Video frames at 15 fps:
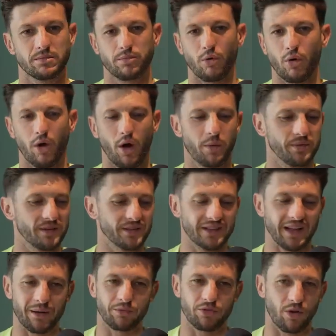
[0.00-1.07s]
his
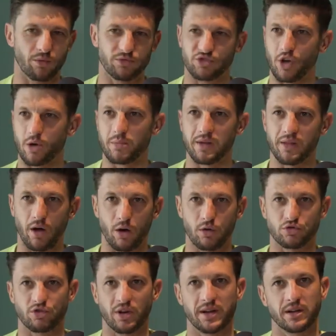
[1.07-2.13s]
laptop, showed me the
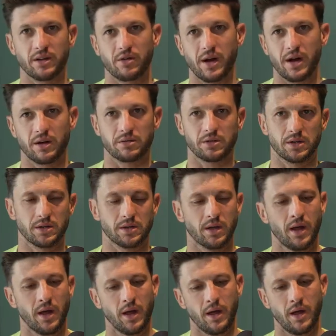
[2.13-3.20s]
whole training ground, and